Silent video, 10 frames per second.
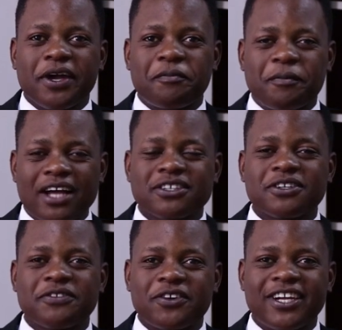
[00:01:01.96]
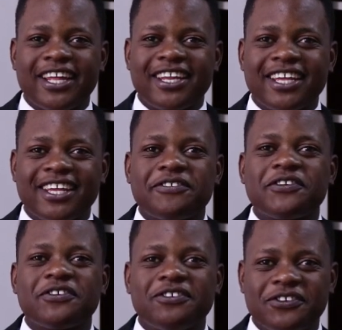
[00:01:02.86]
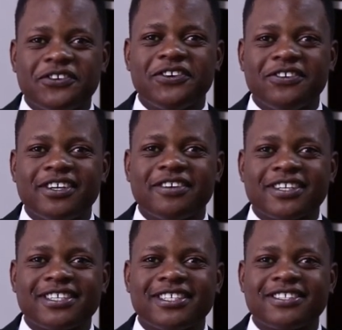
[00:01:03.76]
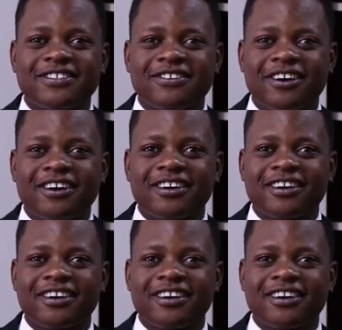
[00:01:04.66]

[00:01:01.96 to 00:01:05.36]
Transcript: a passion for learning. If you do, you will never cease to grow.